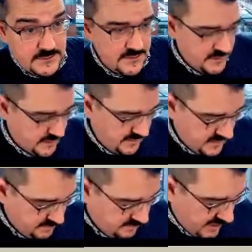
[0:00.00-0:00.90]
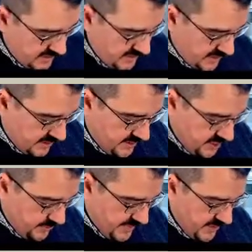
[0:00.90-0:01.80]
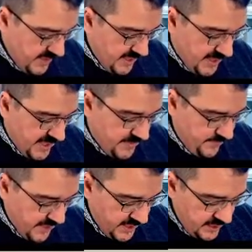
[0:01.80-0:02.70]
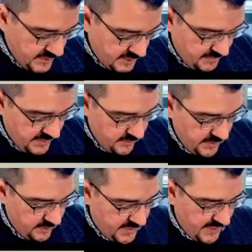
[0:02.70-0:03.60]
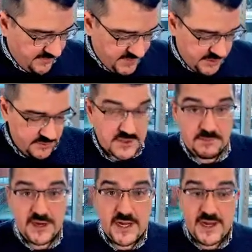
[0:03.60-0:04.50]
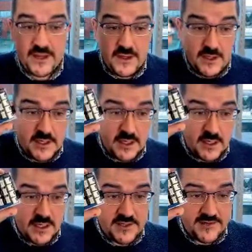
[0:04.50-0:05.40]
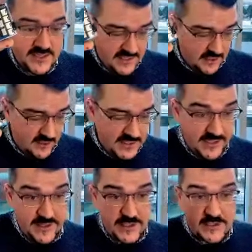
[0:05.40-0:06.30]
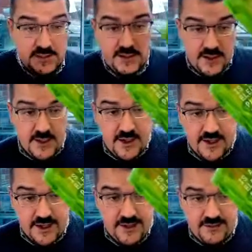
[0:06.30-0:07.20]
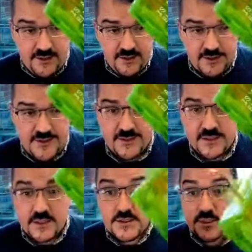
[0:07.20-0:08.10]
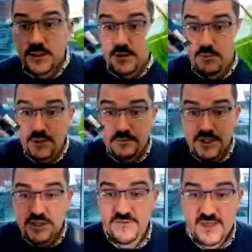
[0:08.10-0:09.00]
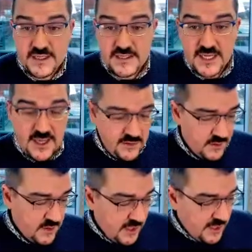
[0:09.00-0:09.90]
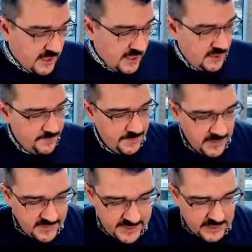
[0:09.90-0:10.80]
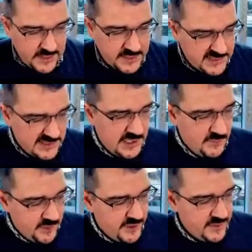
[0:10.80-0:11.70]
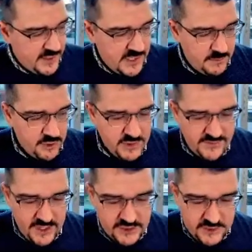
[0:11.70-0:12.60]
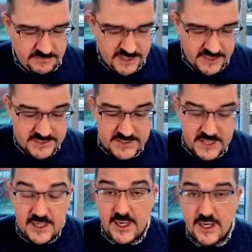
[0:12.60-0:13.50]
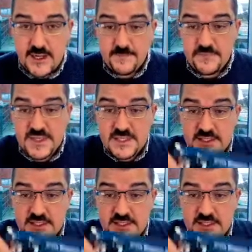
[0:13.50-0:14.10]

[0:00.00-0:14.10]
Sorry, this box is hard to open. It used to be that we would have students buy a device that looks like this and a kit that looks like this, and you'd put a bunch of things together, and that costs somewhere in the neighborhood of $100. These